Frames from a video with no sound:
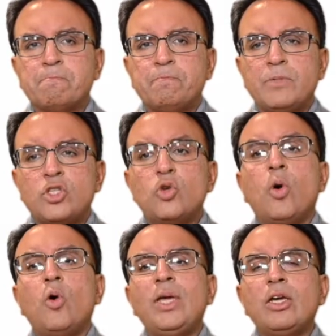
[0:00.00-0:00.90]
So what
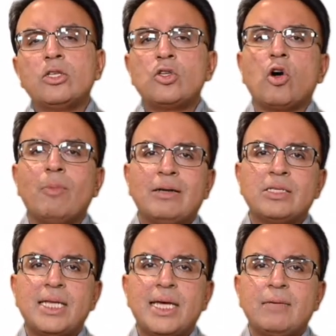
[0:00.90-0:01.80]
are we going to talk about
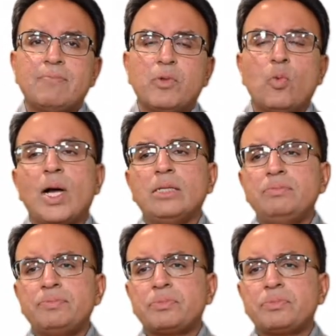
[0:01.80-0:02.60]
today? Well,